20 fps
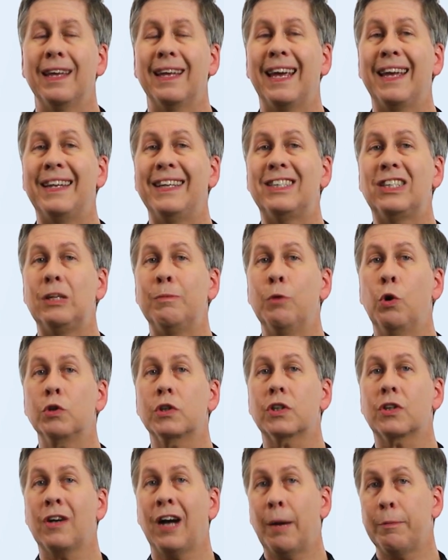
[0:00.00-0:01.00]
It is the
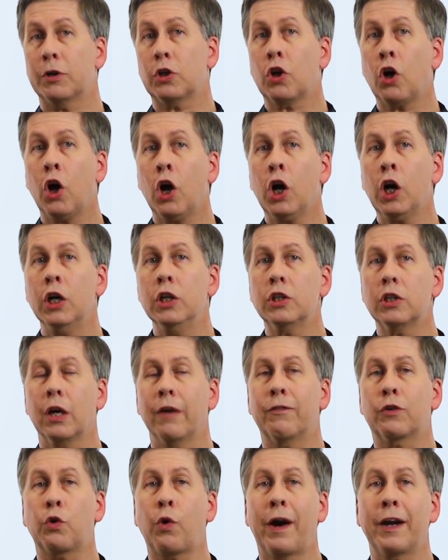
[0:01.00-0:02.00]
most common cause
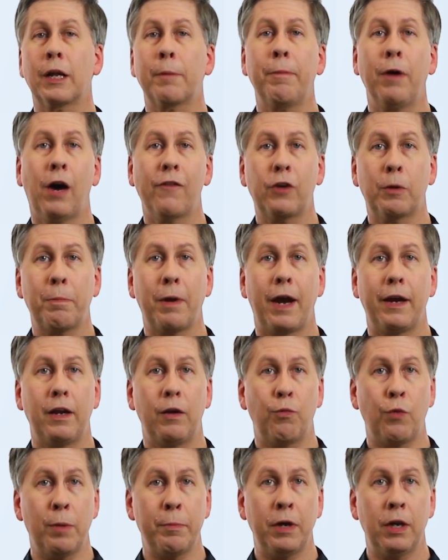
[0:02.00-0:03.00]
of chronic pelvic pain
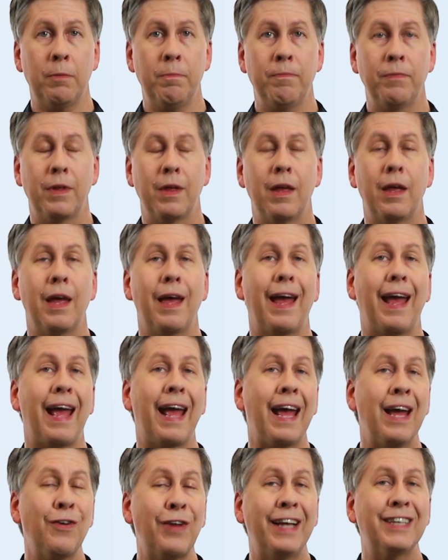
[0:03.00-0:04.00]
in women
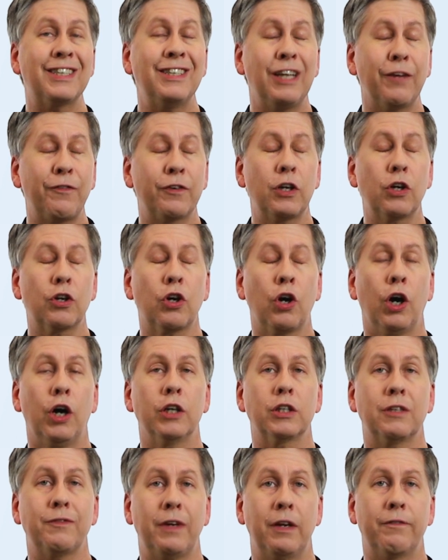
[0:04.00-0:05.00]
and a significant
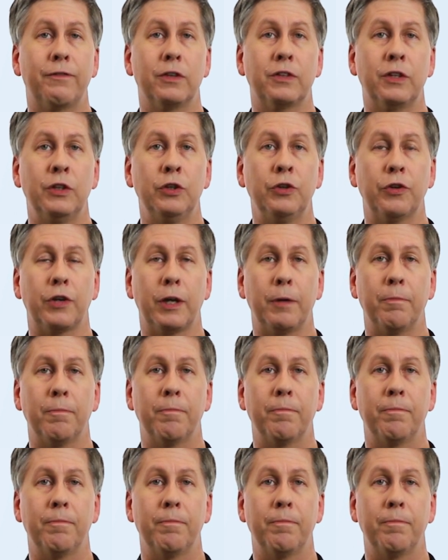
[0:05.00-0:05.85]
cause of infertility.